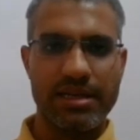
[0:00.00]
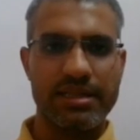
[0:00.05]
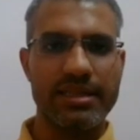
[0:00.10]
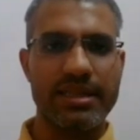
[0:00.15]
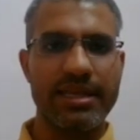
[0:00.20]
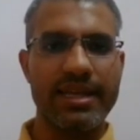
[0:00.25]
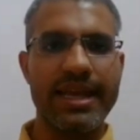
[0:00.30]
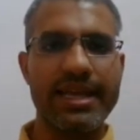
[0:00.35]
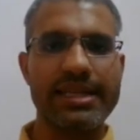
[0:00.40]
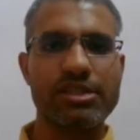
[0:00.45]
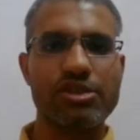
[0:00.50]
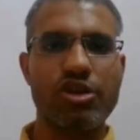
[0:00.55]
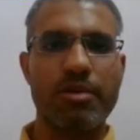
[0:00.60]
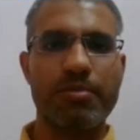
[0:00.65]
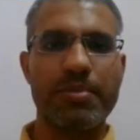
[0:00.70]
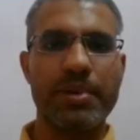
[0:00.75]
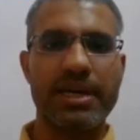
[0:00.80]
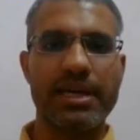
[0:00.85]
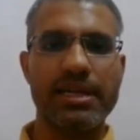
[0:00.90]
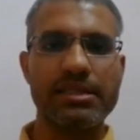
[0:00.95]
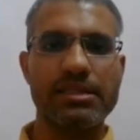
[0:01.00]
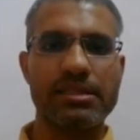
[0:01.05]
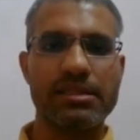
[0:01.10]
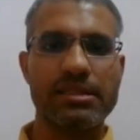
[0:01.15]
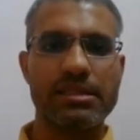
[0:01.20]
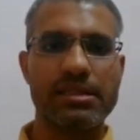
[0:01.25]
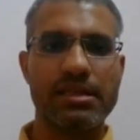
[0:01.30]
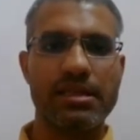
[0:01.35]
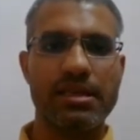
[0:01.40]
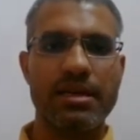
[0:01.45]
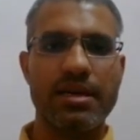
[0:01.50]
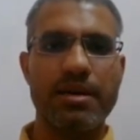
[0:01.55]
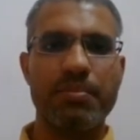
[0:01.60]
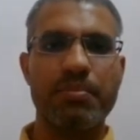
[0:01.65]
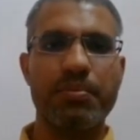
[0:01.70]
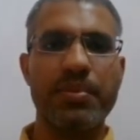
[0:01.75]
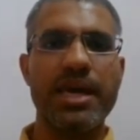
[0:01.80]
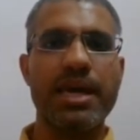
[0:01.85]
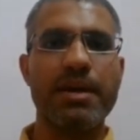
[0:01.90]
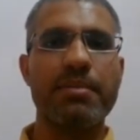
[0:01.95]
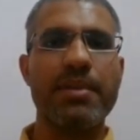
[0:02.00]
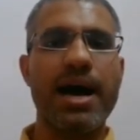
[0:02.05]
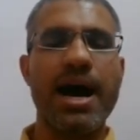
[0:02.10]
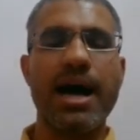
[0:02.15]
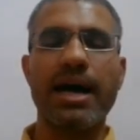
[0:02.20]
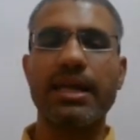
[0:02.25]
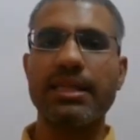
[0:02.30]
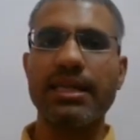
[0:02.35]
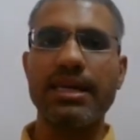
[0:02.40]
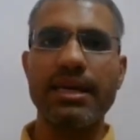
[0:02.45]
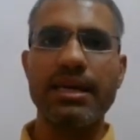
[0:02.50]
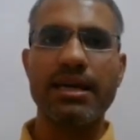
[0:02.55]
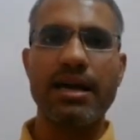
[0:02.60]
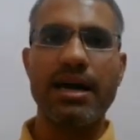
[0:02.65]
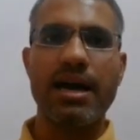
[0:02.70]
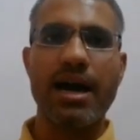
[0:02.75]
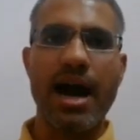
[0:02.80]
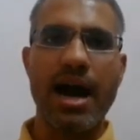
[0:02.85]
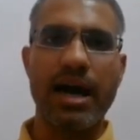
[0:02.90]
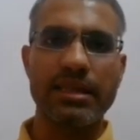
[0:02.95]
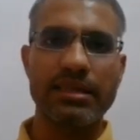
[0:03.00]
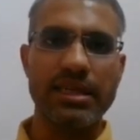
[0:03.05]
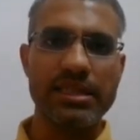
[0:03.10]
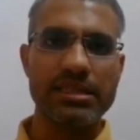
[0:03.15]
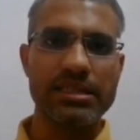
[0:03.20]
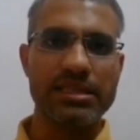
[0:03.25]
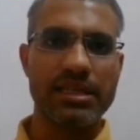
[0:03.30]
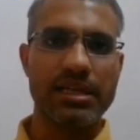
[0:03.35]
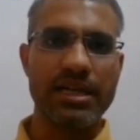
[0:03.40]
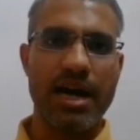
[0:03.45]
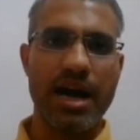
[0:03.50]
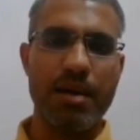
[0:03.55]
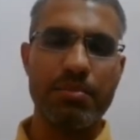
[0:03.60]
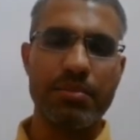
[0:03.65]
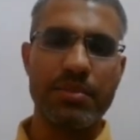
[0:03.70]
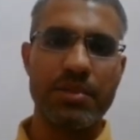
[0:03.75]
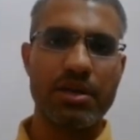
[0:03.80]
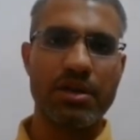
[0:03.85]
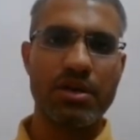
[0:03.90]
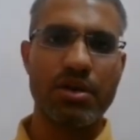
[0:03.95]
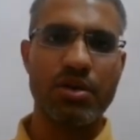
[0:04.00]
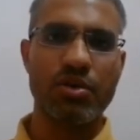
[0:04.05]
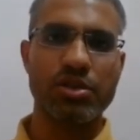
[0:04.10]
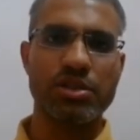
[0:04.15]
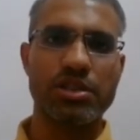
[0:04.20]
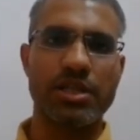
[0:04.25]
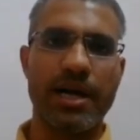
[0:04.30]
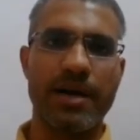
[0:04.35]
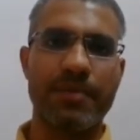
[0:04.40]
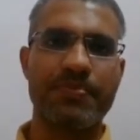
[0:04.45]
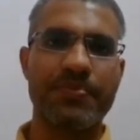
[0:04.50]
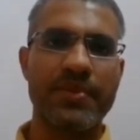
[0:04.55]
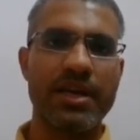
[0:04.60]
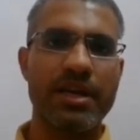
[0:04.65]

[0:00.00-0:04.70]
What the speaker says: The next topic is PM Adi Adarsh Gram Yojana.